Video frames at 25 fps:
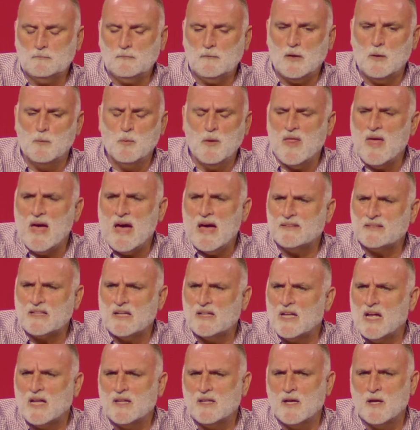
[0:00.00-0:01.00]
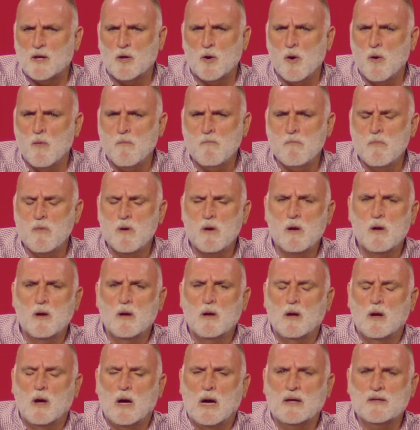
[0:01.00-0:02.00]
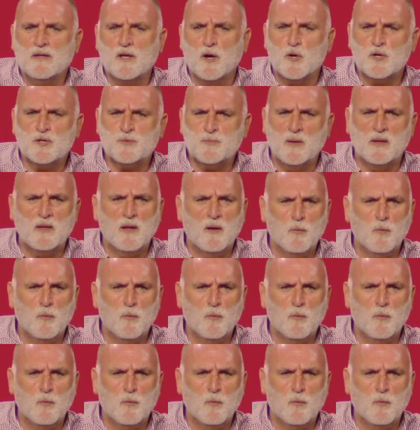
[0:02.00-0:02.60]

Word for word: We had a nanny home and the hospital